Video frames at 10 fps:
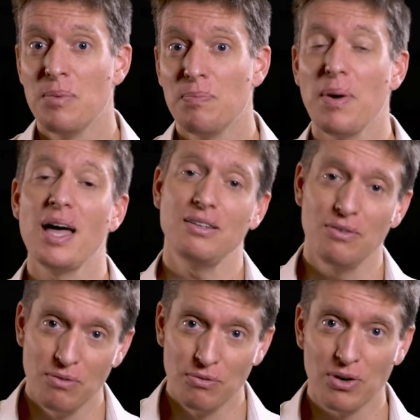
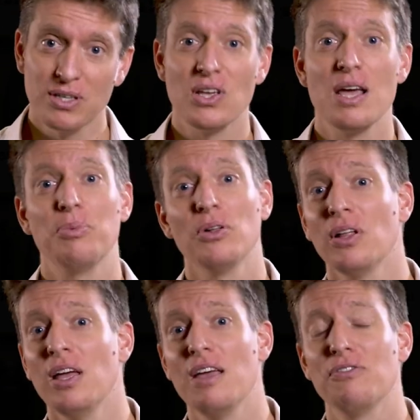but for example,
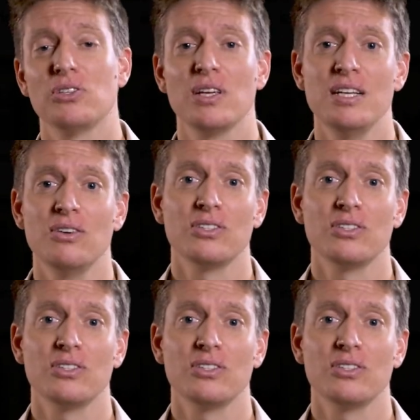if a senior